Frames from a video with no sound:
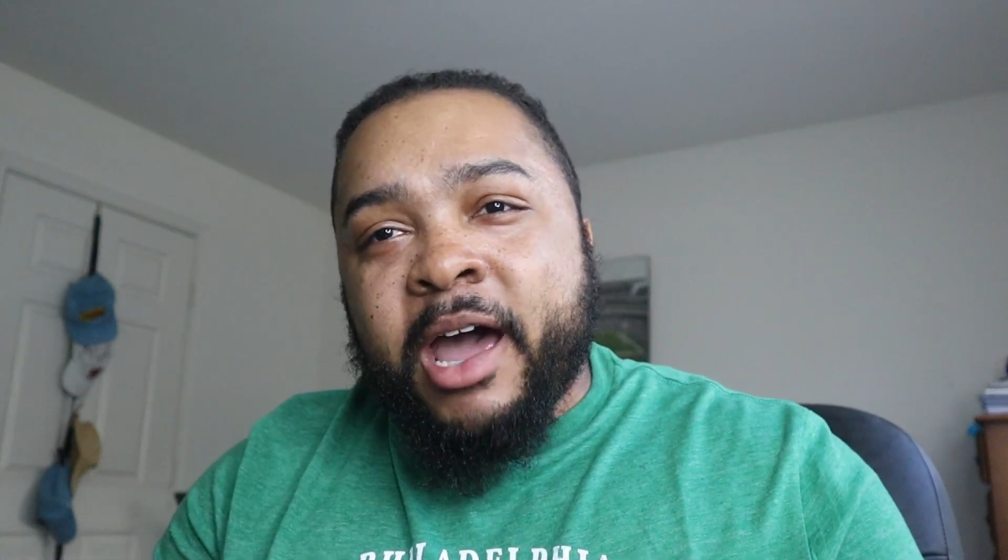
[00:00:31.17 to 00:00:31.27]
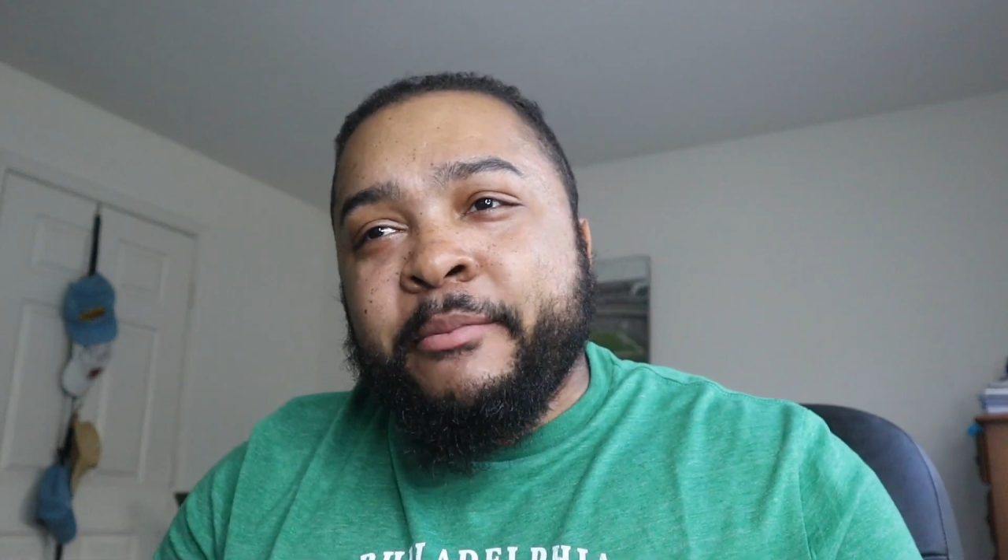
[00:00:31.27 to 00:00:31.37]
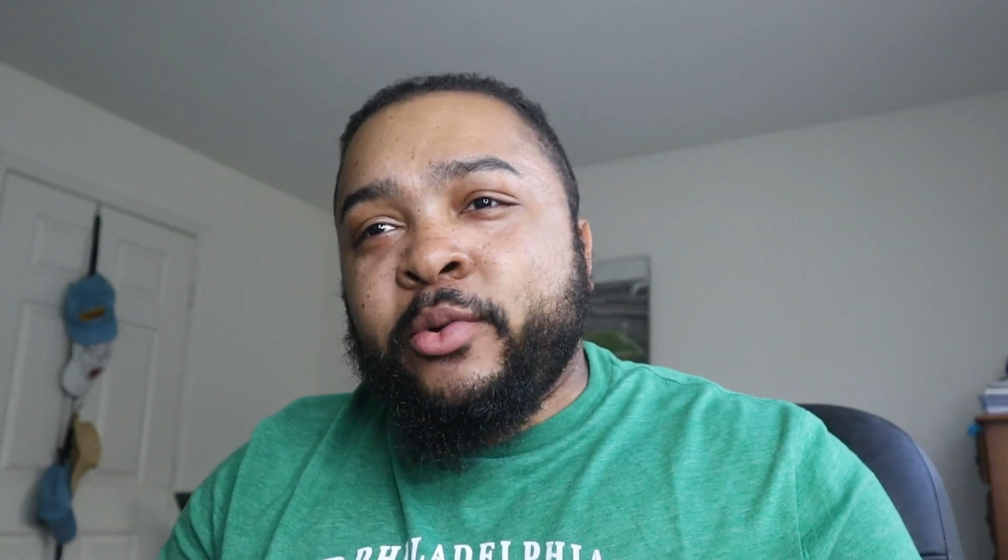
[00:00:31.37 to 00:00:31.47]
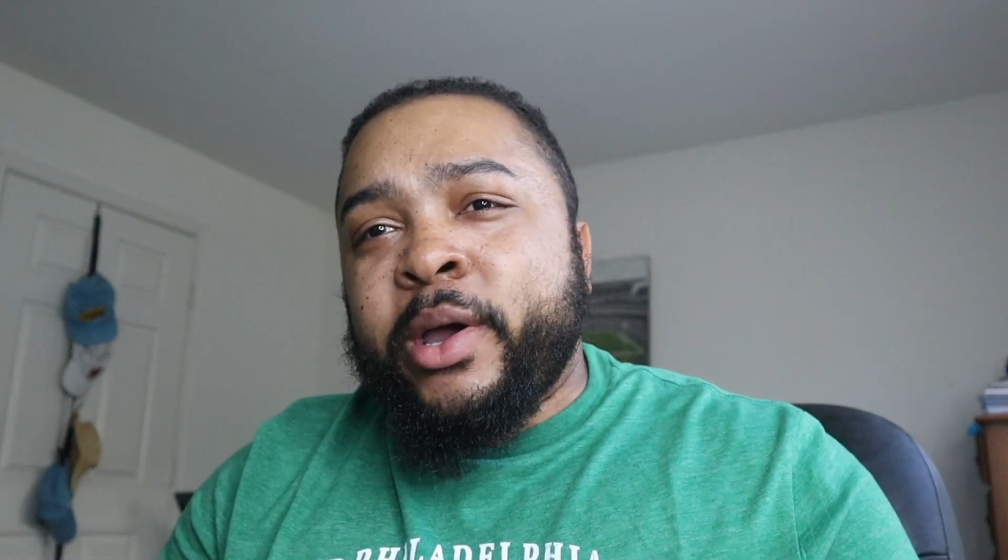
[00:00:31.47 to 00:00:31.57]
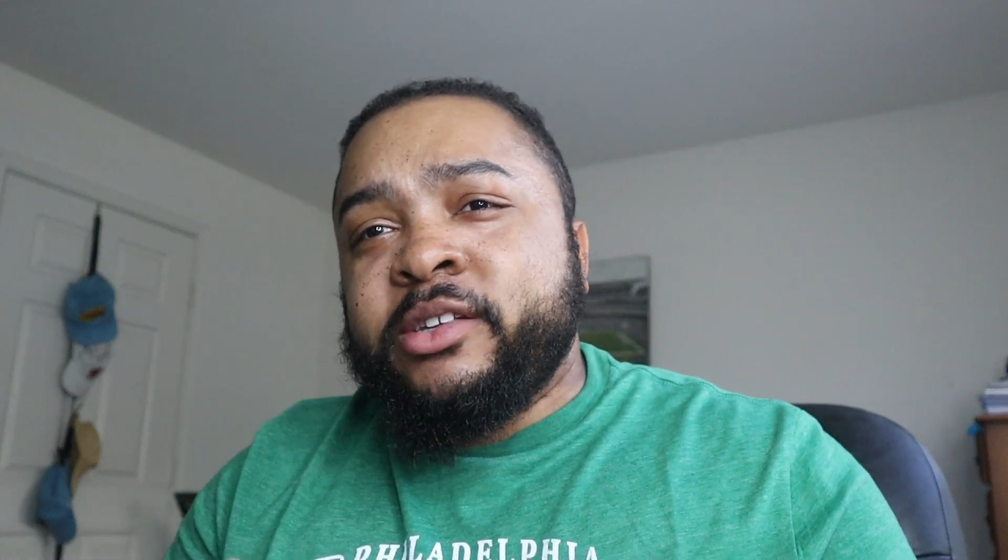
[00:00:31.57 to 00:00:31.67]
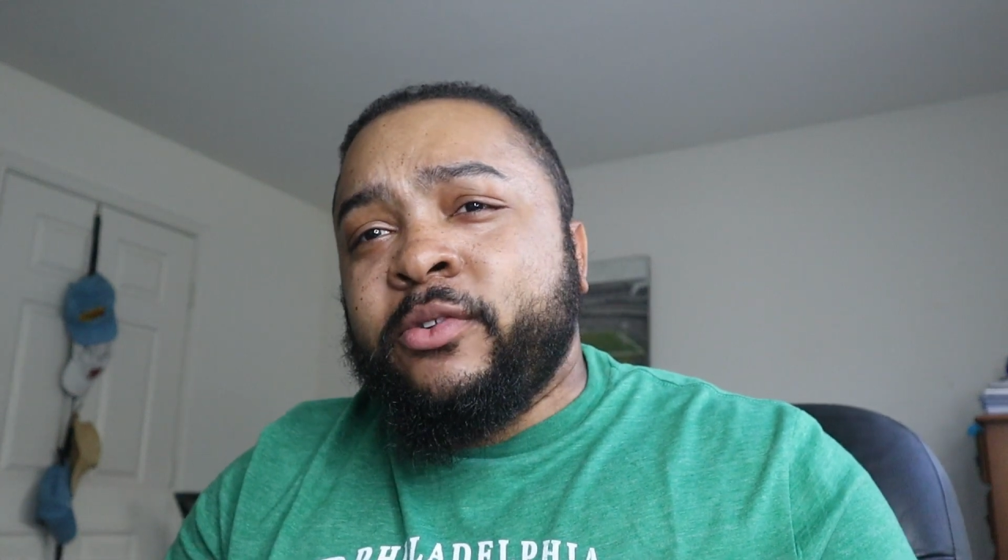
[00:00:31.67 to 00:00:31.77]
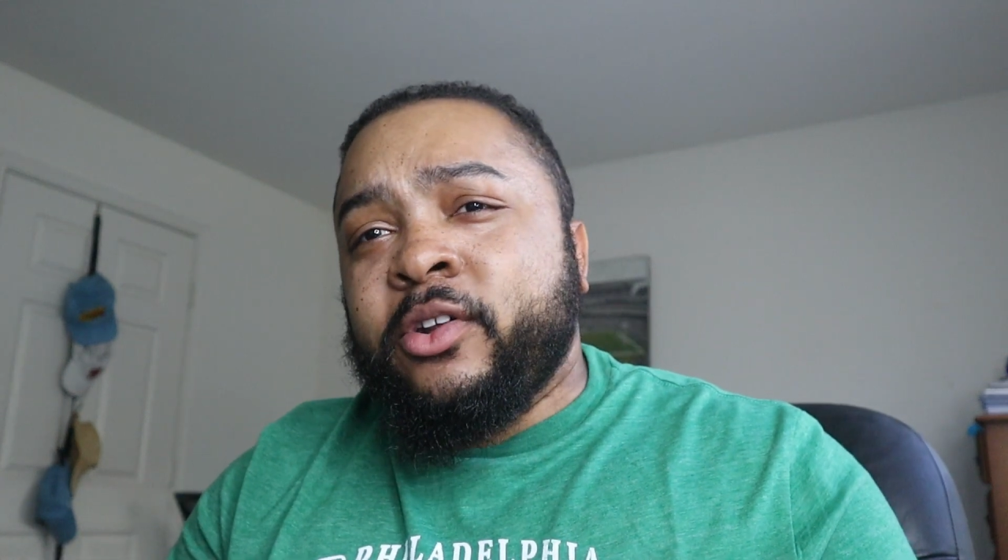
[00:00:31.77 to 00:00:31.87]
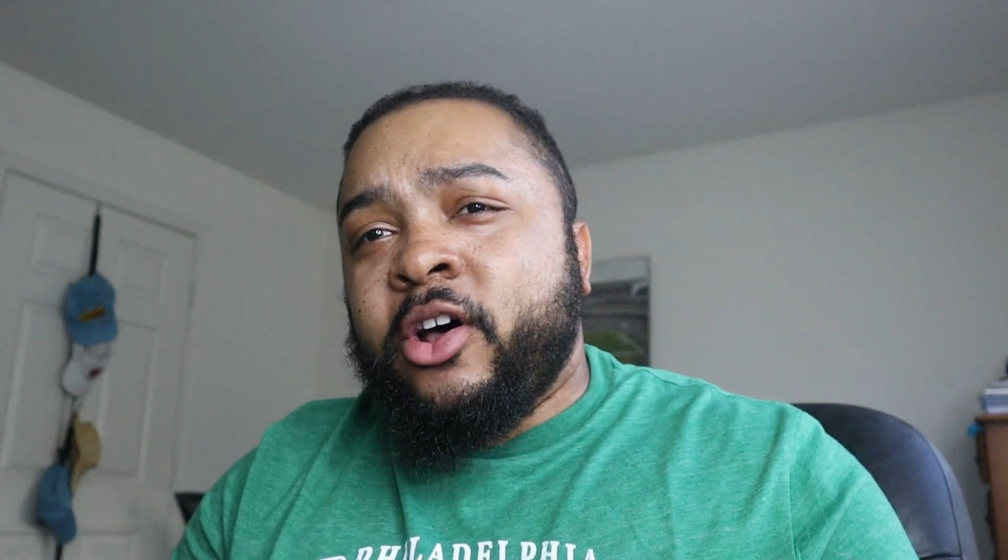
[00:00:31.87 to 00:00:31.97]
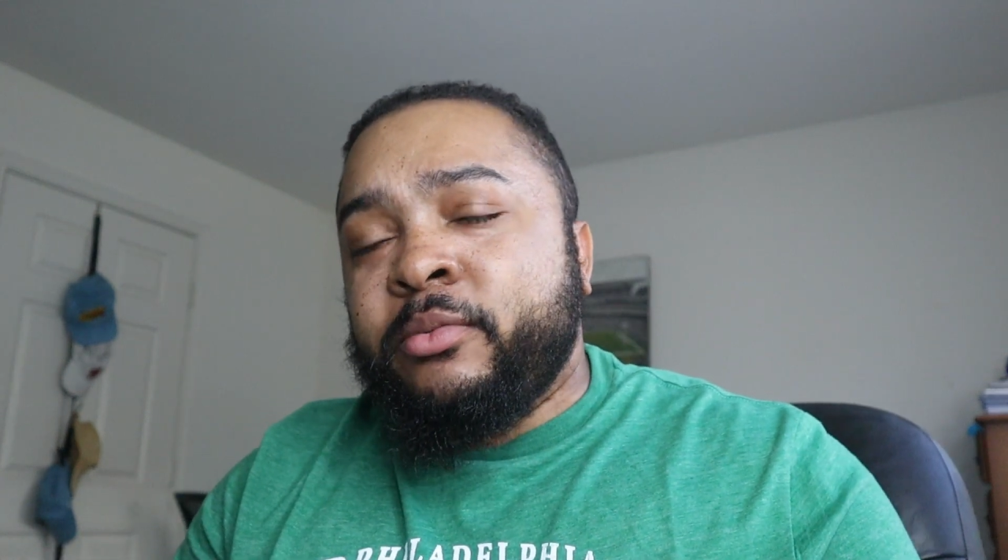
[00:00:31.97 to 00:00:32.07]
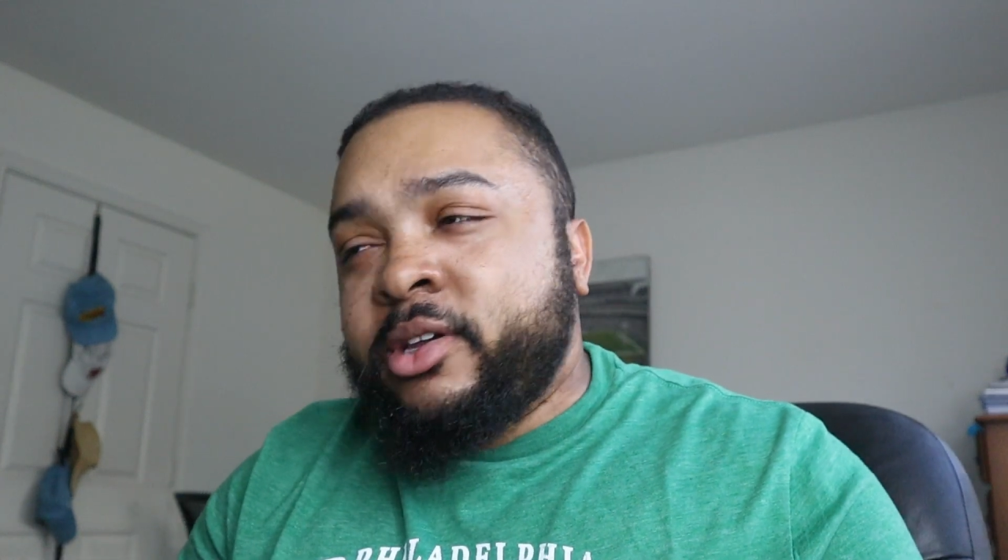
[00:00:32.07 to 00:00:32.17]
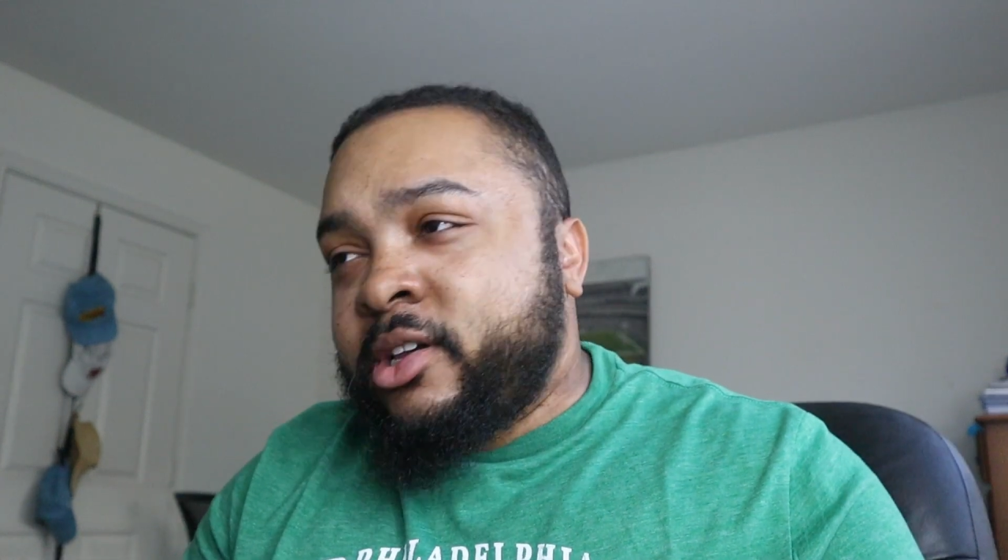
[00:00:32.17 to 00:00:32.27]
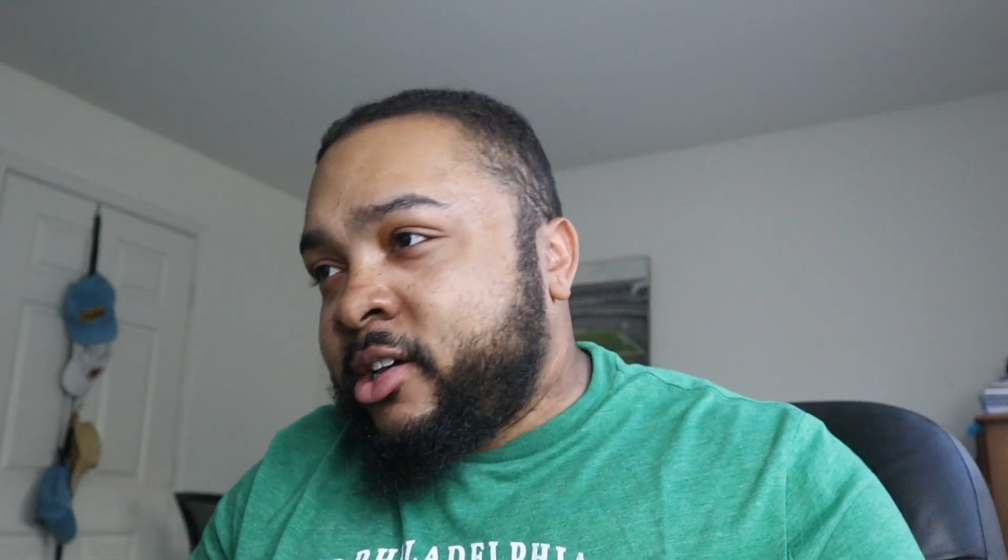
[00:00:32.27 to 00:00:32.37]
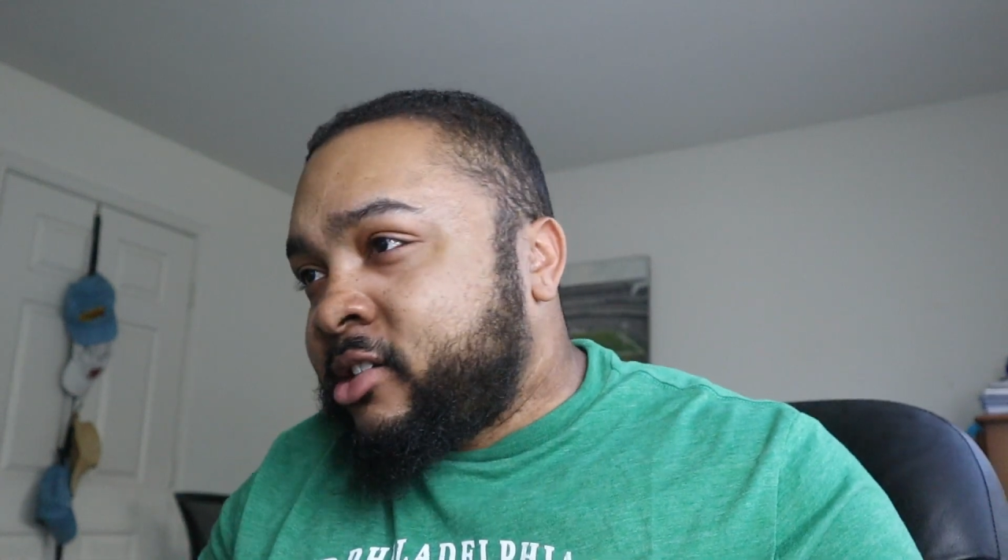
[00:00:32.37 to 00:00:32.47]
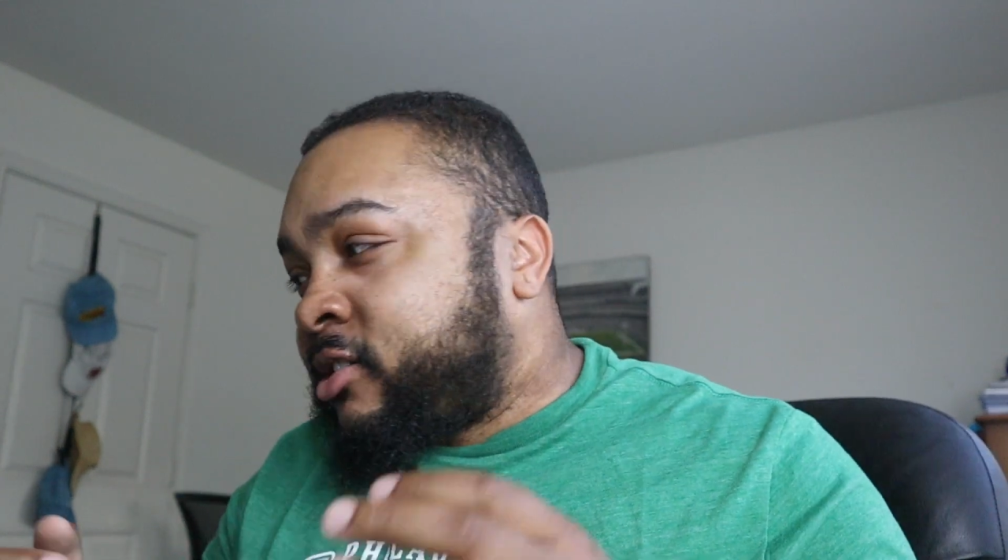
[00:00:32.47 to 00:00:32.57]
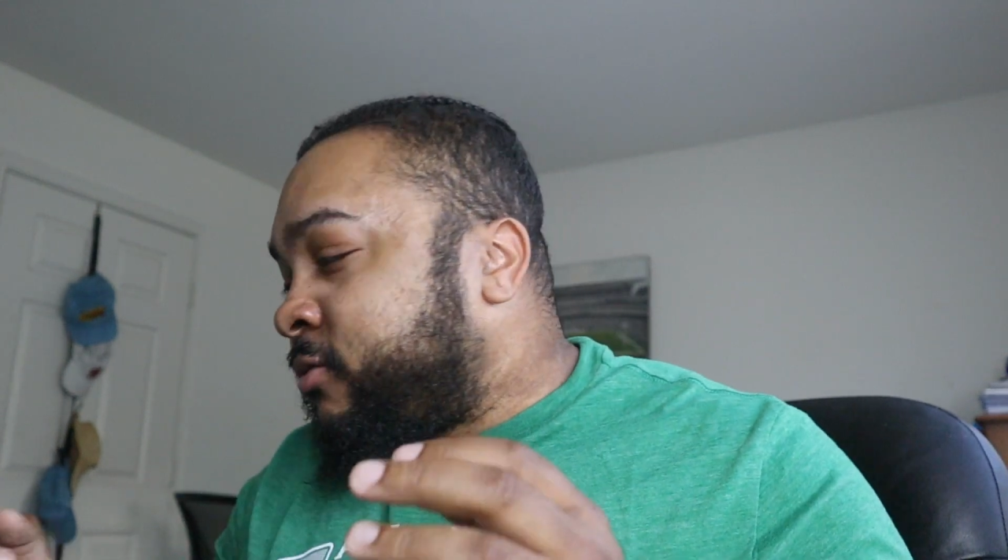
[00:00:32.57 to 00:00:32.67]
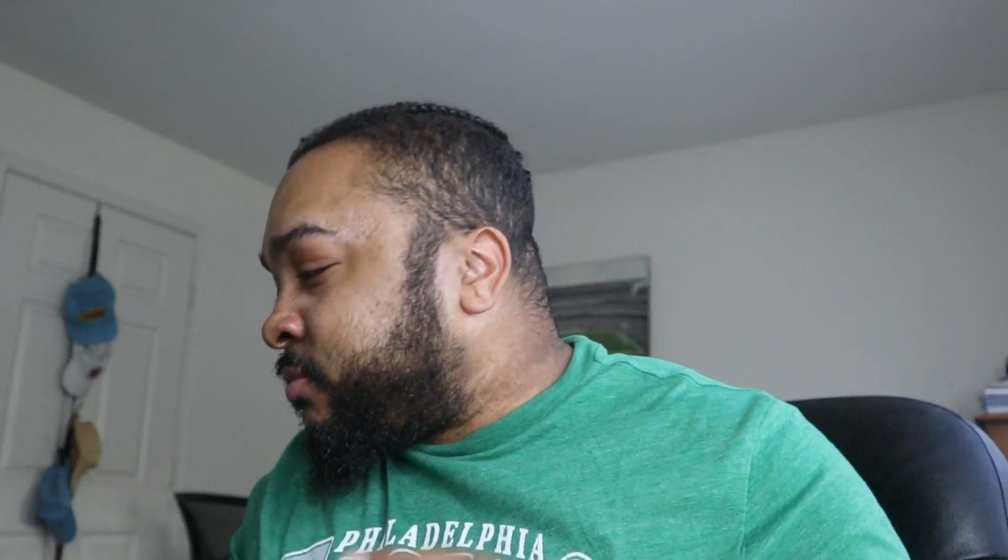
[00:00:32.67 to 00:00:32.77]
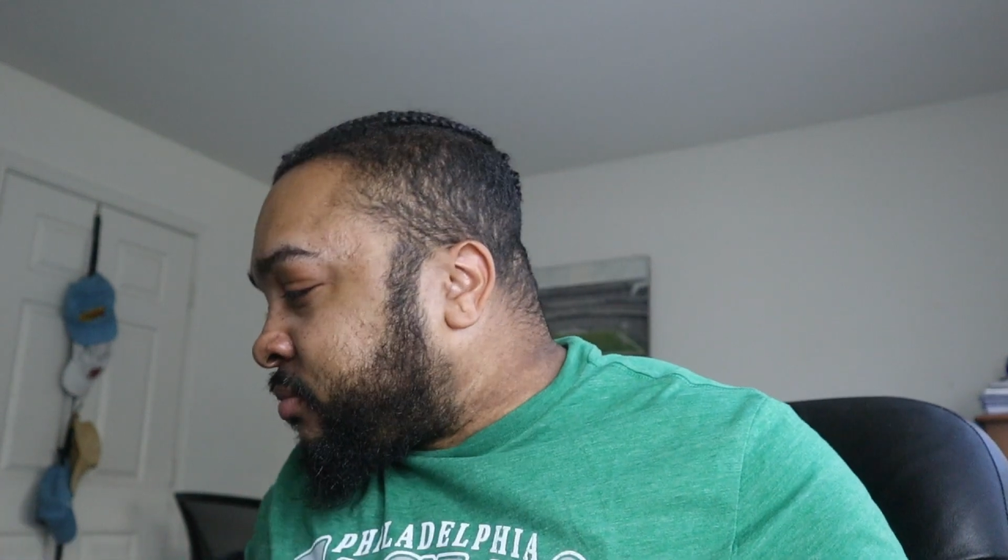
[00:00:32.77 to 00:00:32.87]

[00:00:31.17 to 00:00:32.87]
been the wait for long because,